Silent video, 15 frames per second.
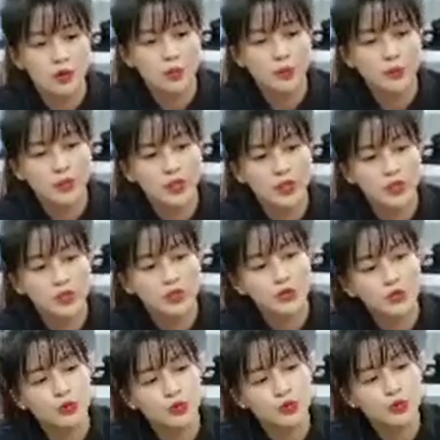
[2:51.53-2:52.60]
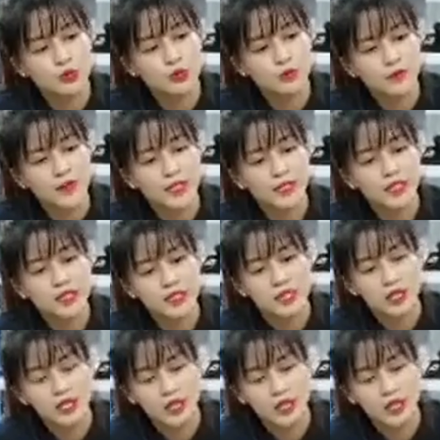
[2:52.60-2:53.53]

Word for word: speakers are easier to drive,